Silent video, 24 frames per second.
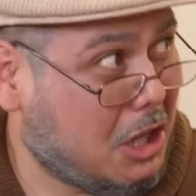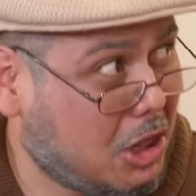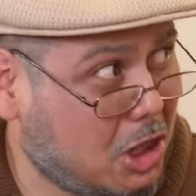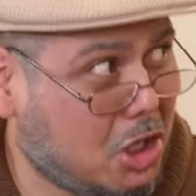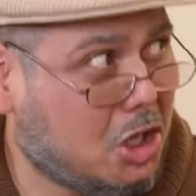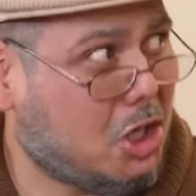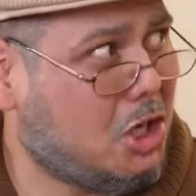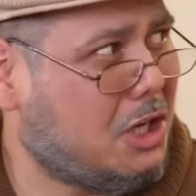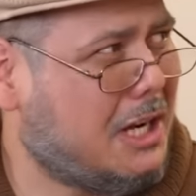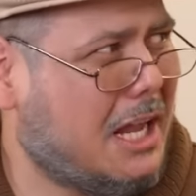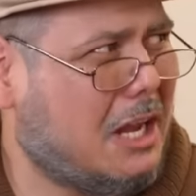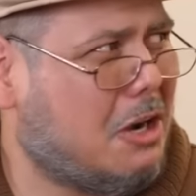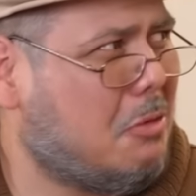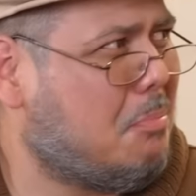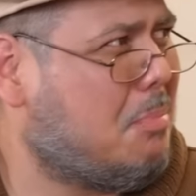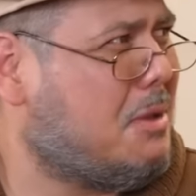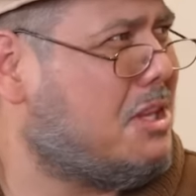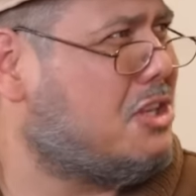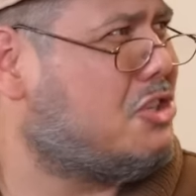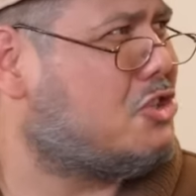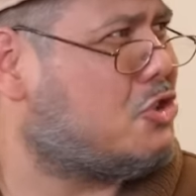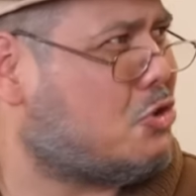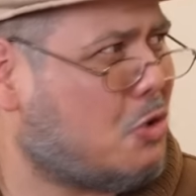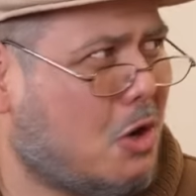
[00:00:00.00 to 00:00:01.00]
to learn how to be
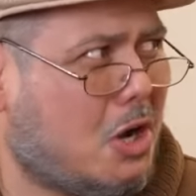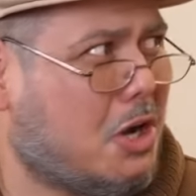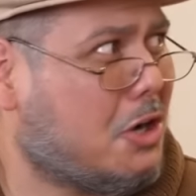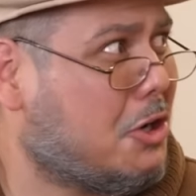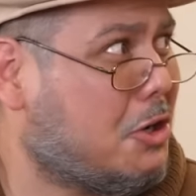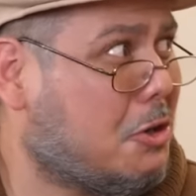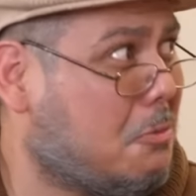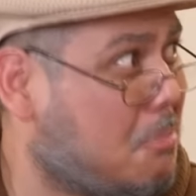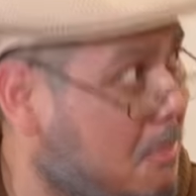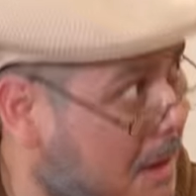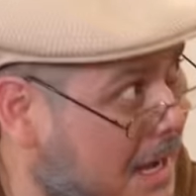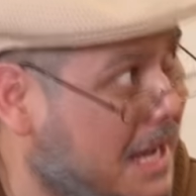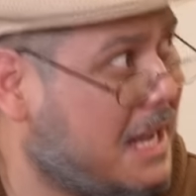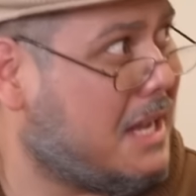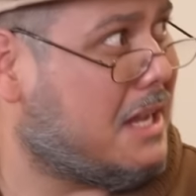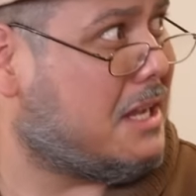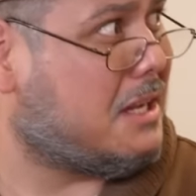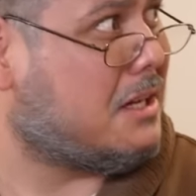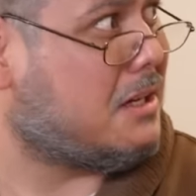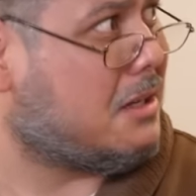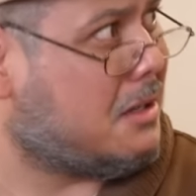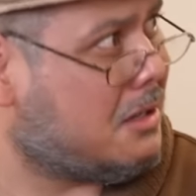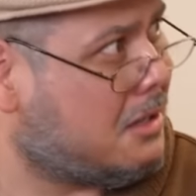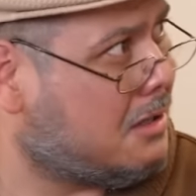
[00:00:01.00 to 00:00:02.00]
a stronger man.